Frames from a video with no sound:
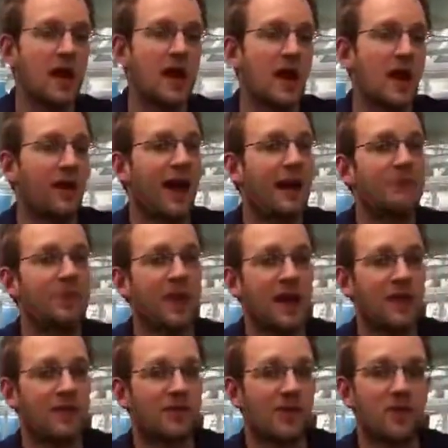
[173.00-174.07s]
and I'll happily
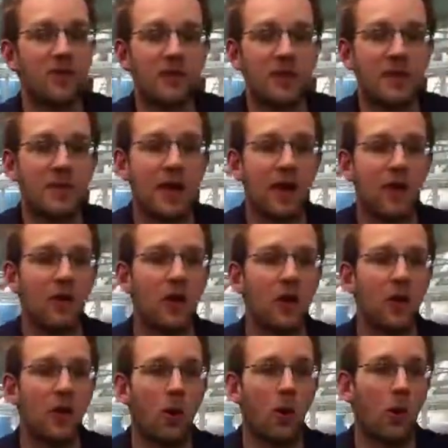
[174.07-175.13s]
answer it through email
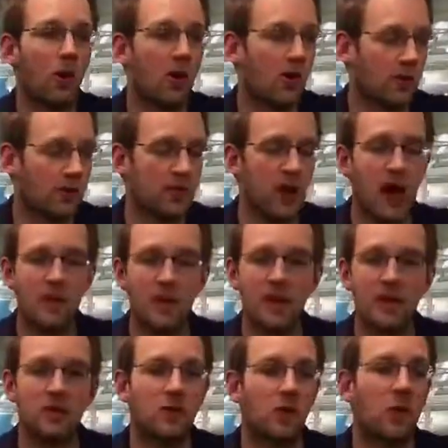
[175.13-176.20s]
or
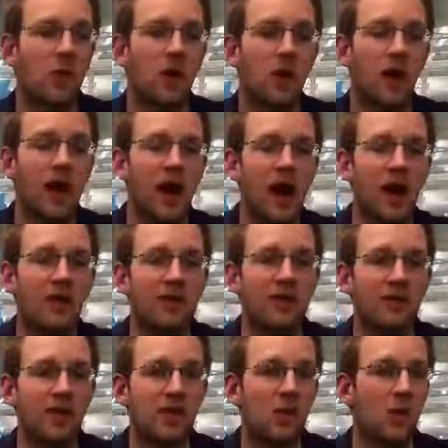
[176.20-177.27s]
comment or on this
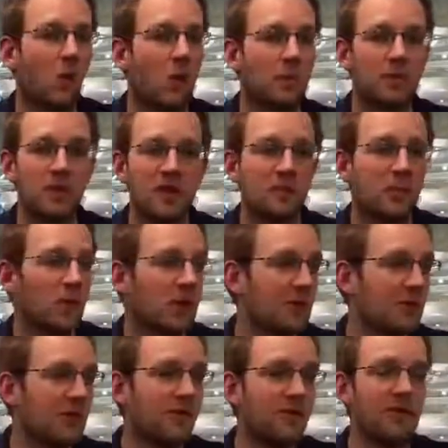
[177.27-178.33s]
video, or please book in
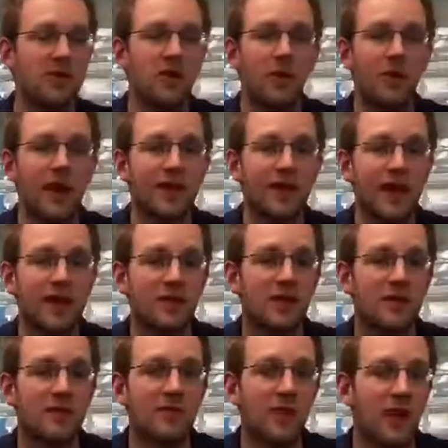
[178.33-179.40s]
with a physio and get
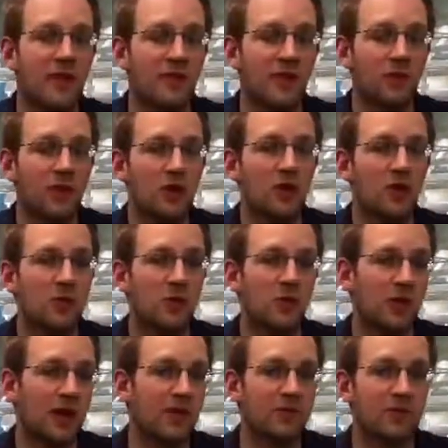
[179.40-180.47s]
some advice on what you can be
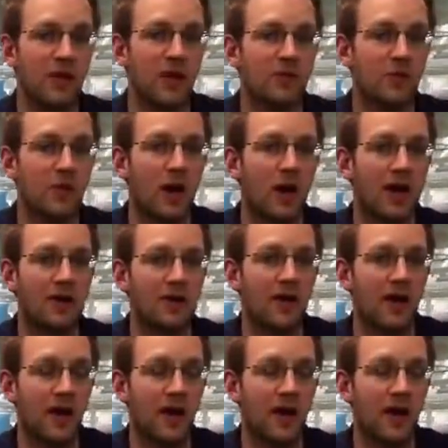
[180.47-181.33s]
doing exercise-wise,